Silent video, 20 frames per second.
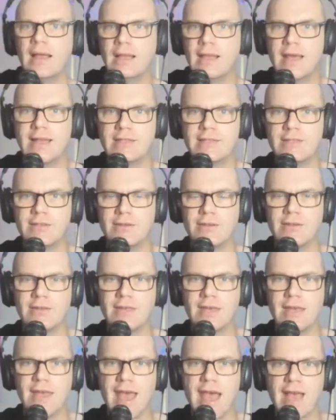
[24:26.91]
Let's do
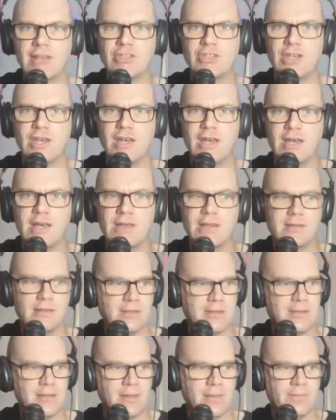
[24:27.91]
the
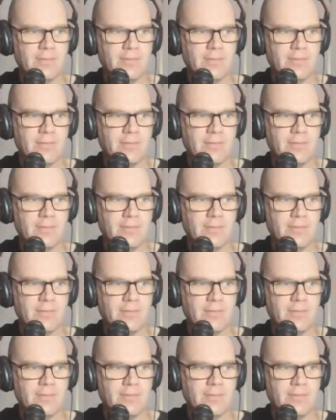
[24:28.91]
actions.